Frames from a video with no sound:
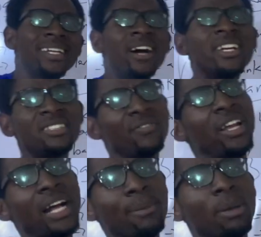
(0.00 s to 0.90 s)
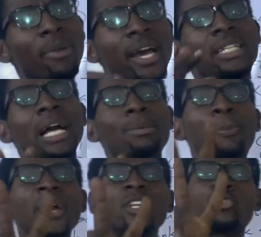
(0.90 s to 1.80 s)
Now, this dividend can be
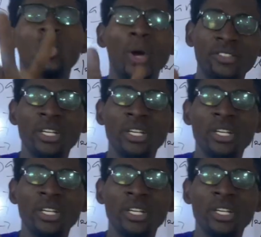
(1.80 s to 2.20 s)
paid in 2 ways.